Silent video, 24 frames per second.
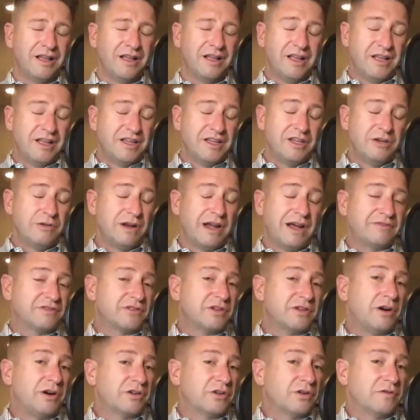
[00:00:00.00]
you and I have
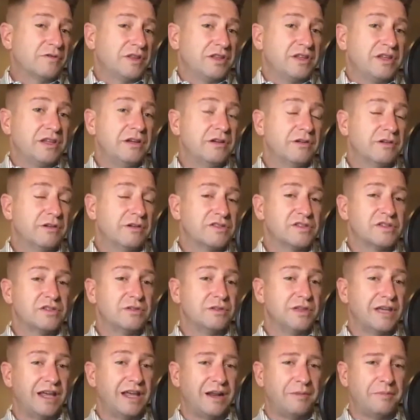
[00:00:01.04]
talked over the years too
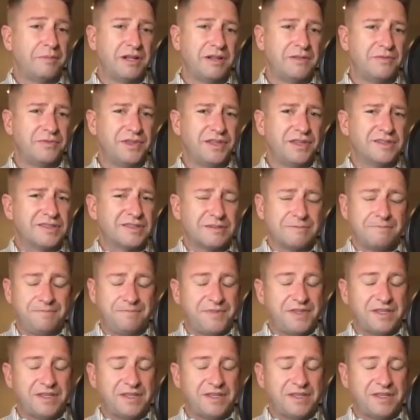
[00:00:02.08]
that I mean these